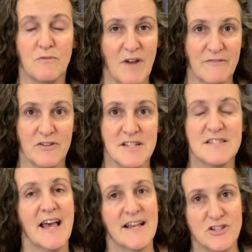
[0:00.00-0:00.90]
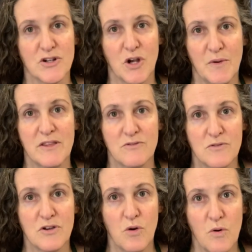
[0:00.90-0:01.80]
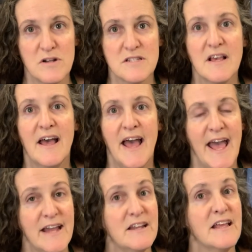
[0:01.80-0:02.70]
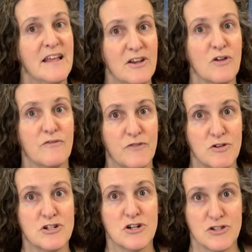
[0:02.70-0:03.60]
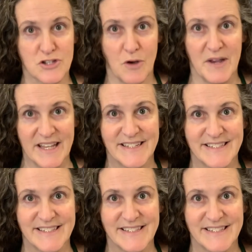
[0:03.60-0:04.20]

reference as you're going through the course and in your future sewing.